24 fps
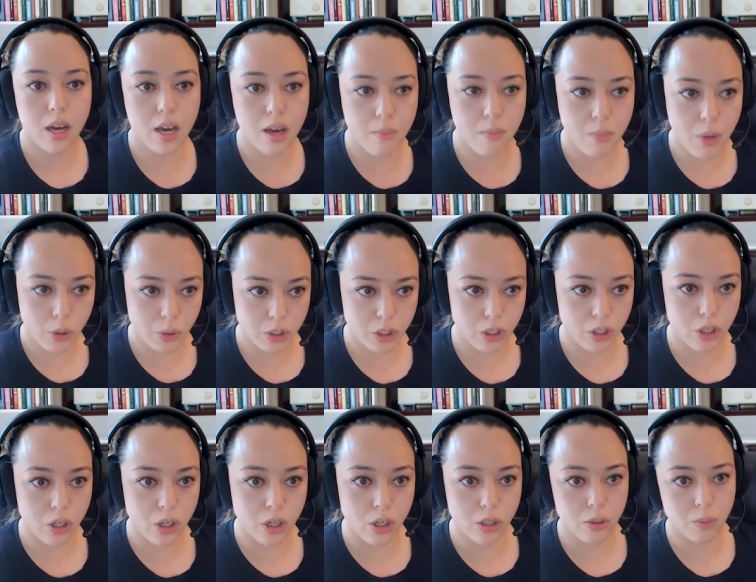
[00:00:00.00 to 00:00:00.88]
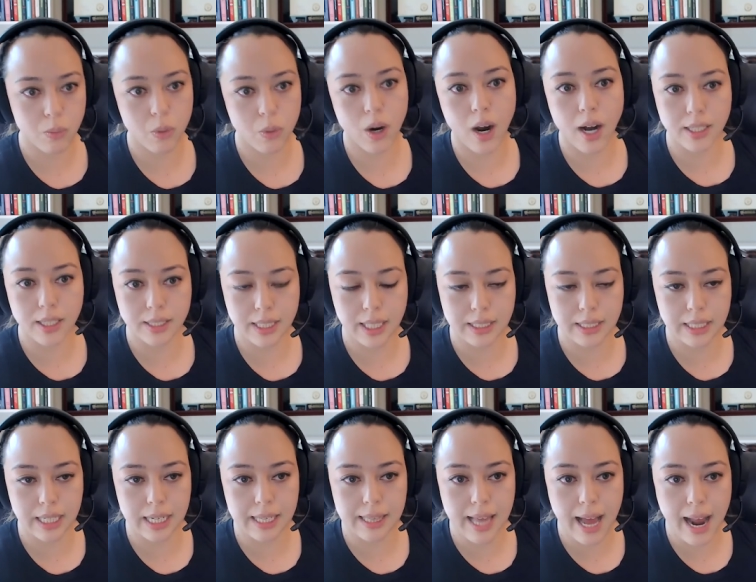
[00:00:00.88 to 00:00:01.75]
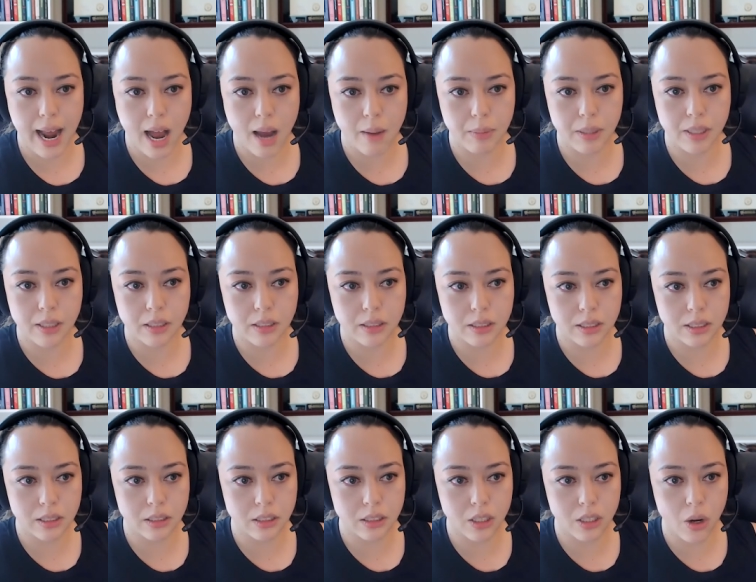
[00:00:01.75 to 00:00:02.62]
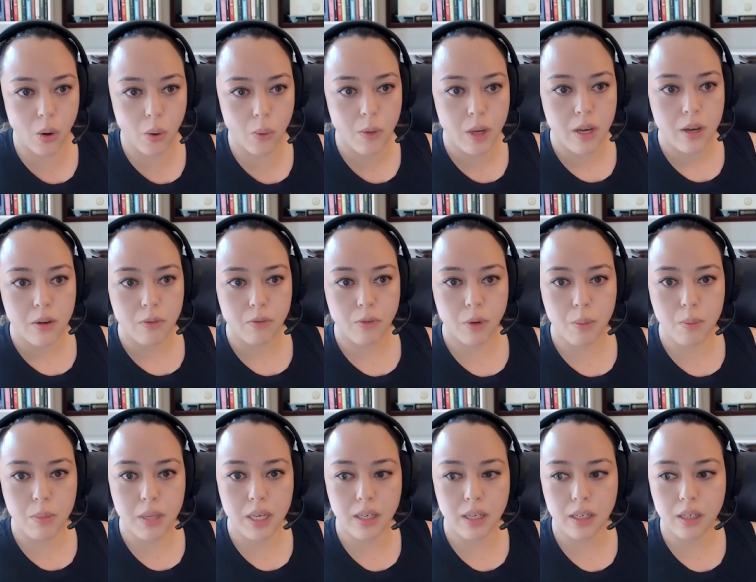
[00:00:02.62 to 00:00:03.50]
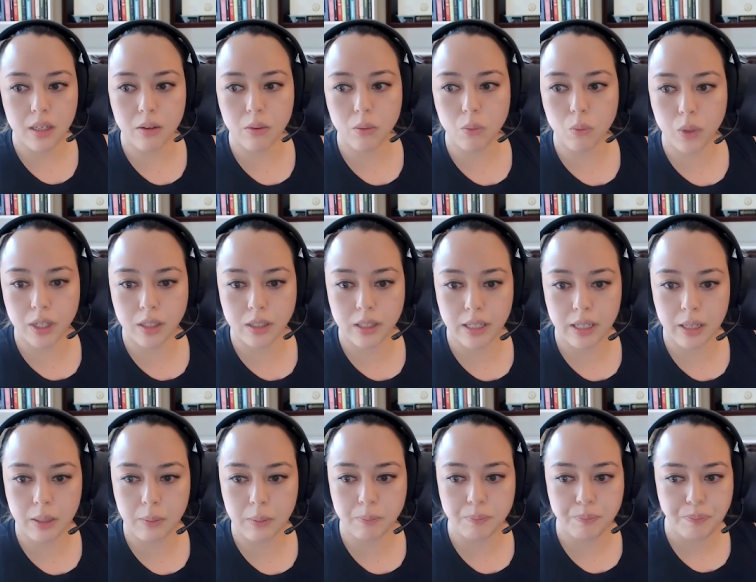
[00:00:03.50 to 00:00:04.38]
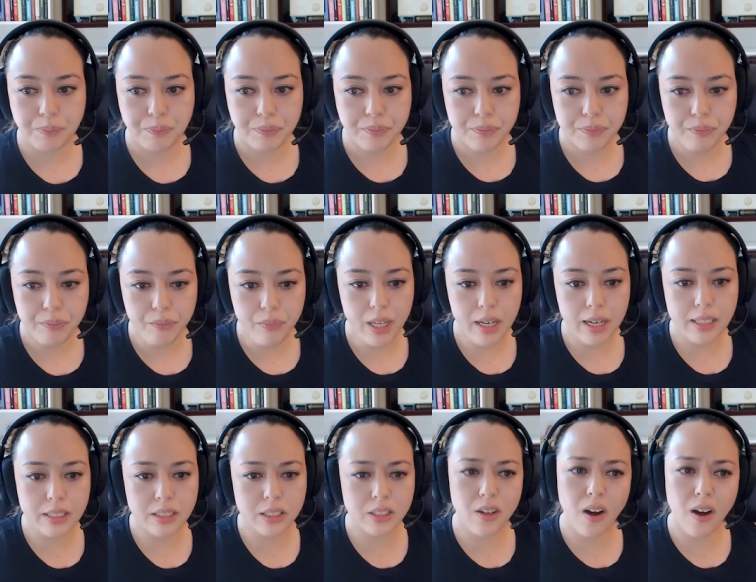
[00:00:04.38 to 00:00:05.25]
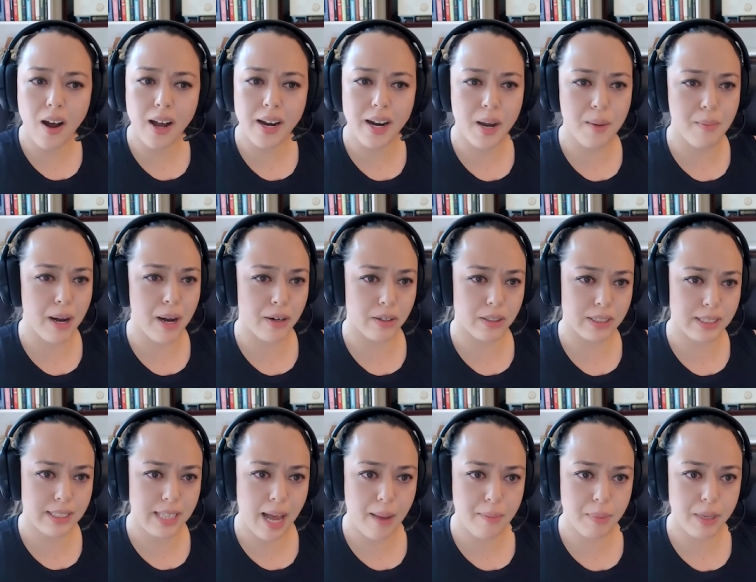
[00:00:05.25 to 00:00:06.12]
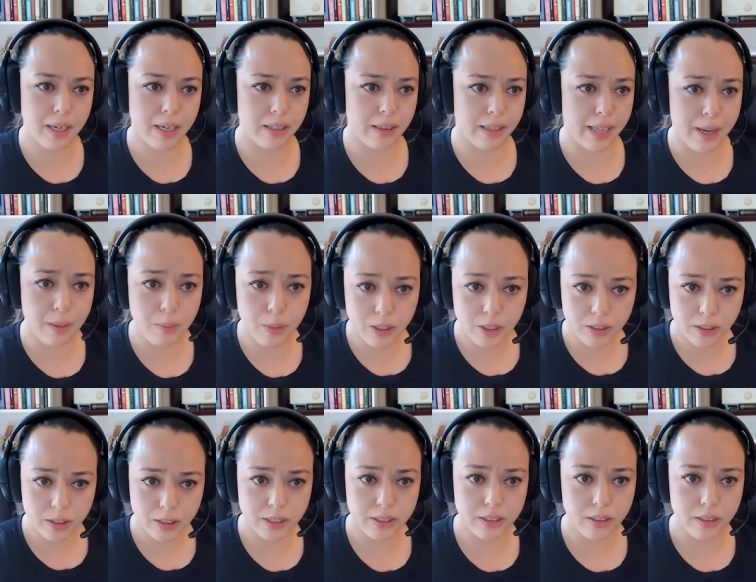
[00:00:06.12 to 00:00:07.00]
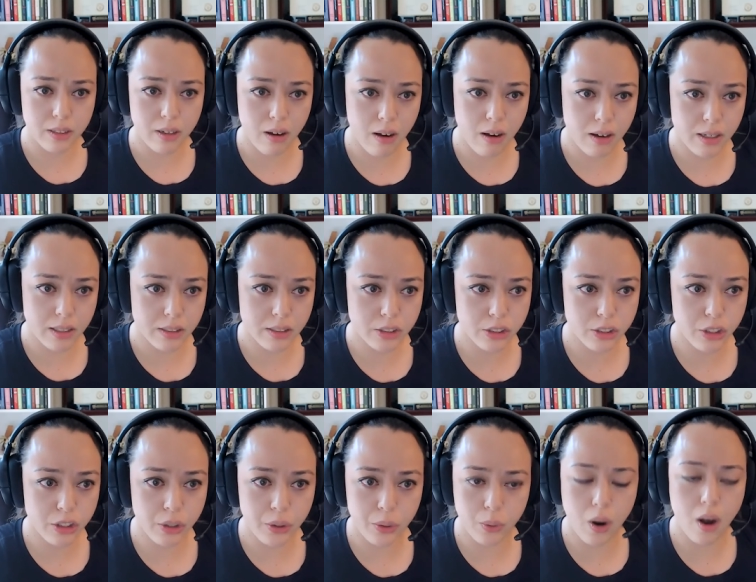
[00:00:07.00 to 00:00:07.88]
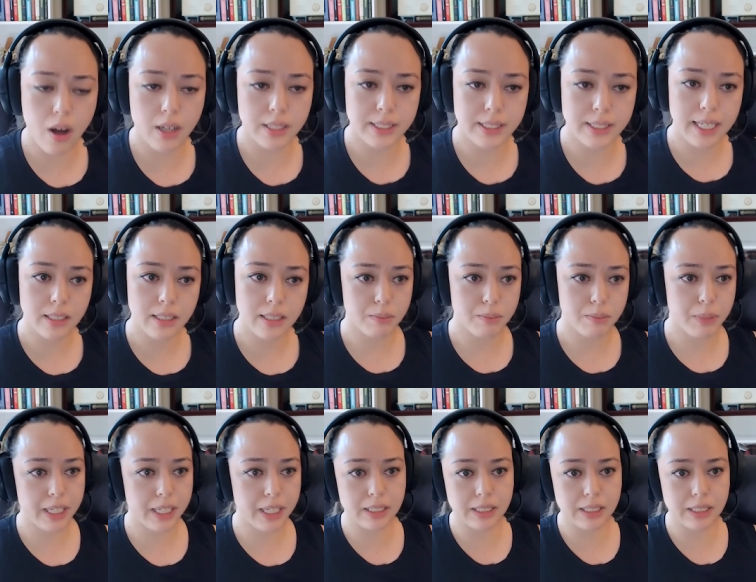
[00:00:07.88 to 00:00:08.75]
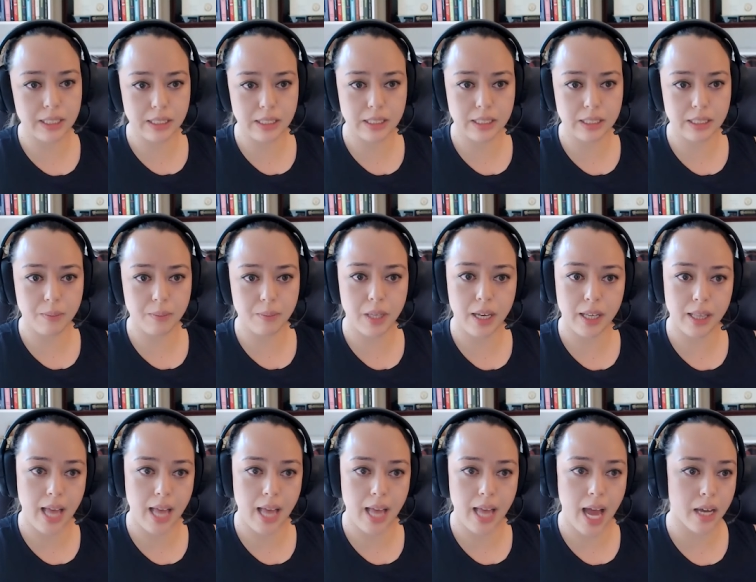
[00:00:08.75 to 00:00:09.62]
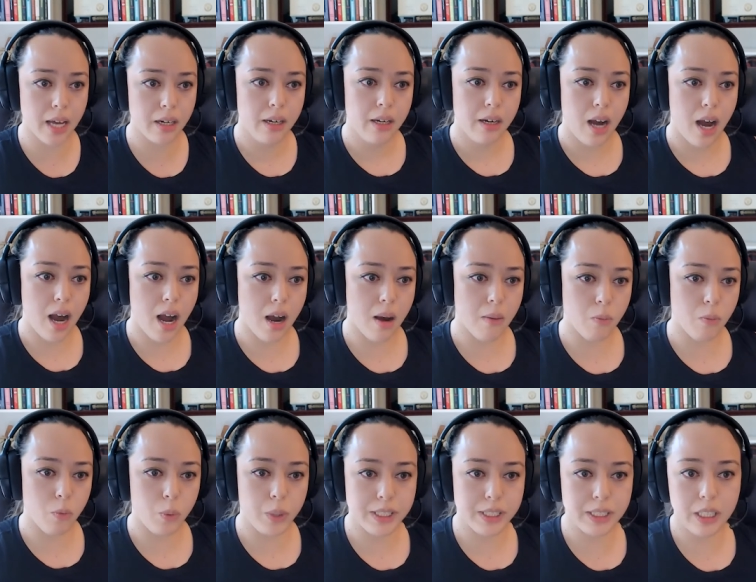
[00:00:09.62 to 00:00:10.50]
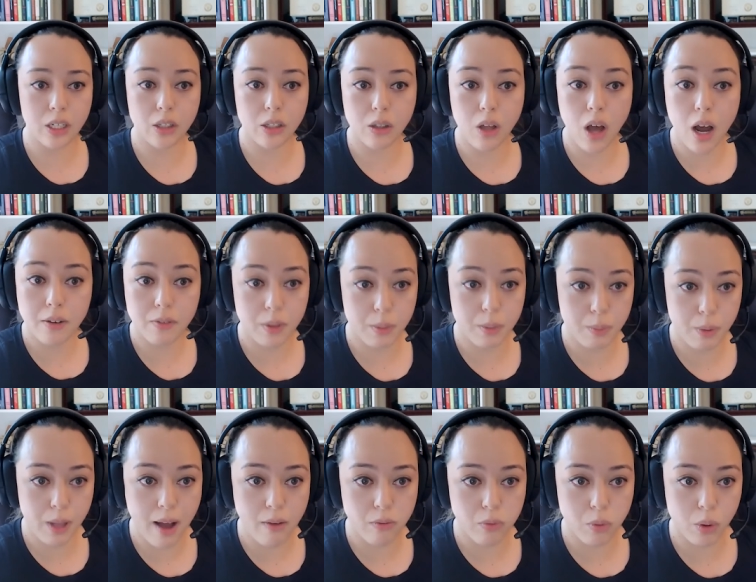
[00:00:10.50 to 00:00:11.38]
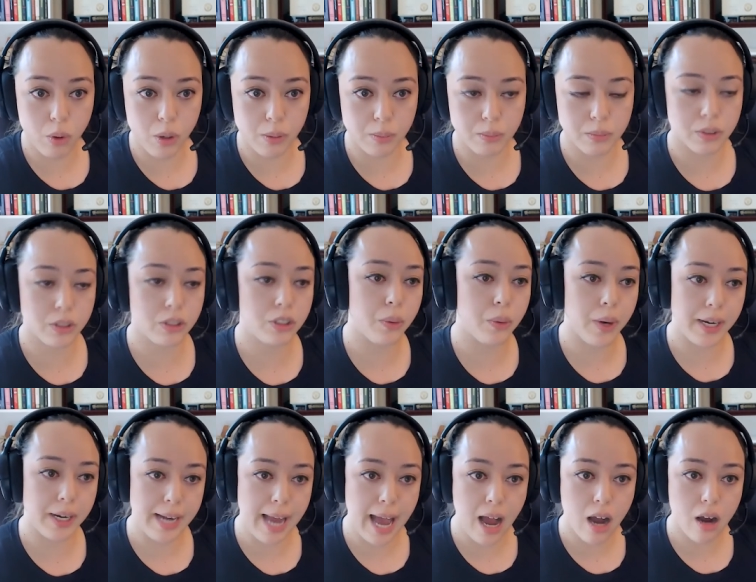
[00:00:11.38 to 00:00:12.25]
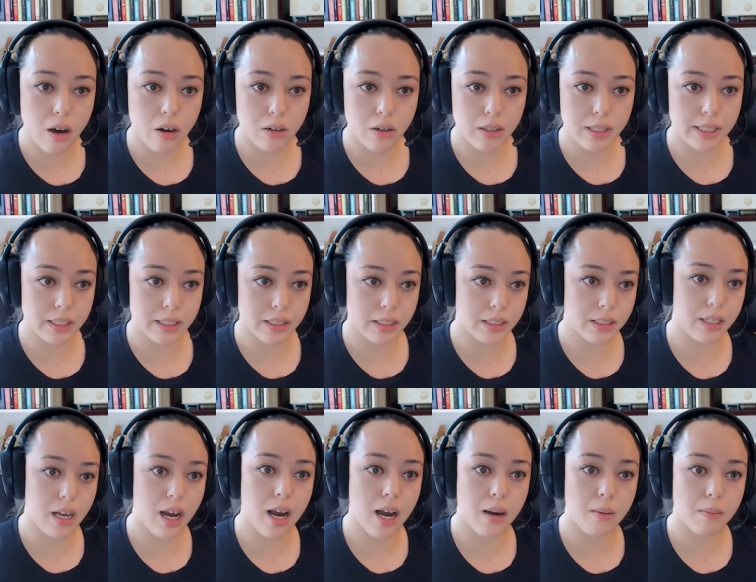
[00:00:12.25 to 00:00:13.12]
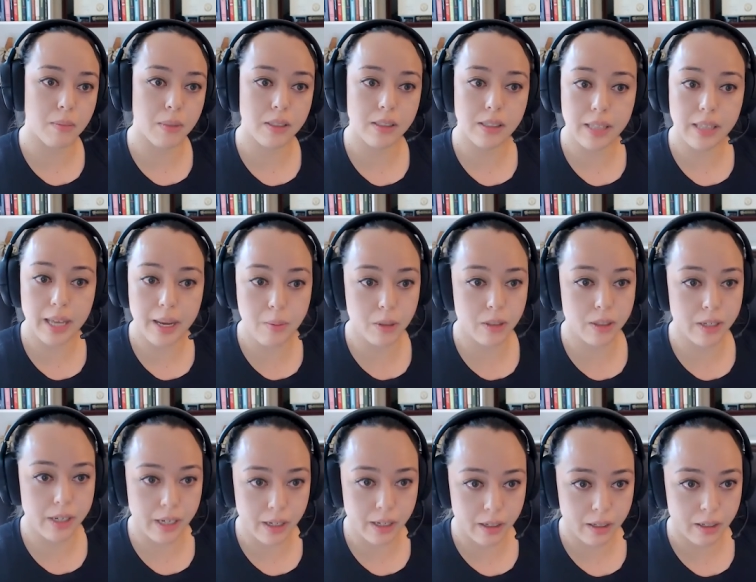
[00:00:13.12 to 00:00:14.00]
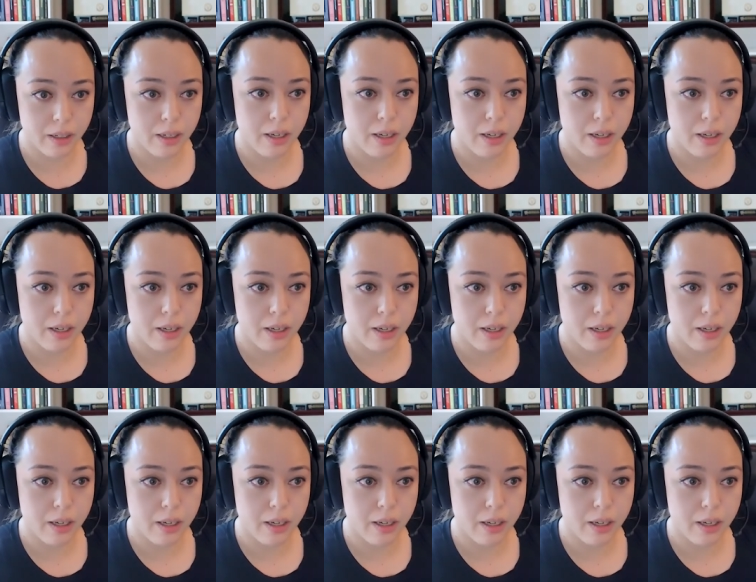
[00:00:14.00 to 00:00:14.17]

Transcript: emotional processing that happens. And so for me, really, it's not about slapping labels onto content because this is something that um, we see a lot of the platforms doing now. It's um, labeling